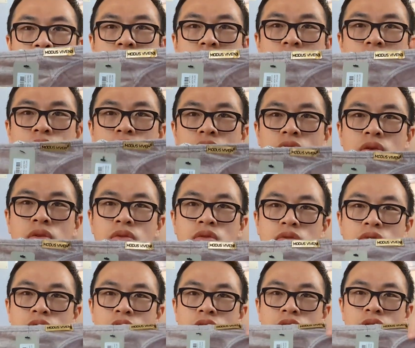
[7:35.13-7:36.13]
with a
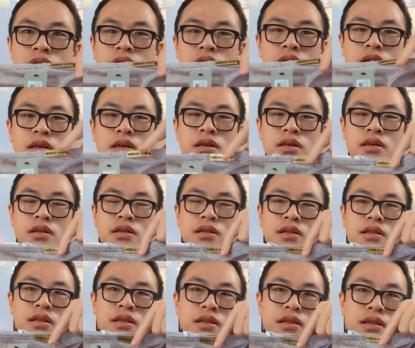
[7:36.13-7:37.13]
gold little like
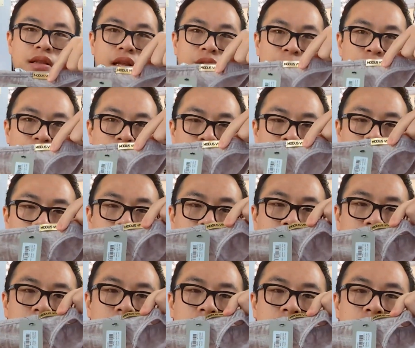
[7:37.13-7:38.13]
label.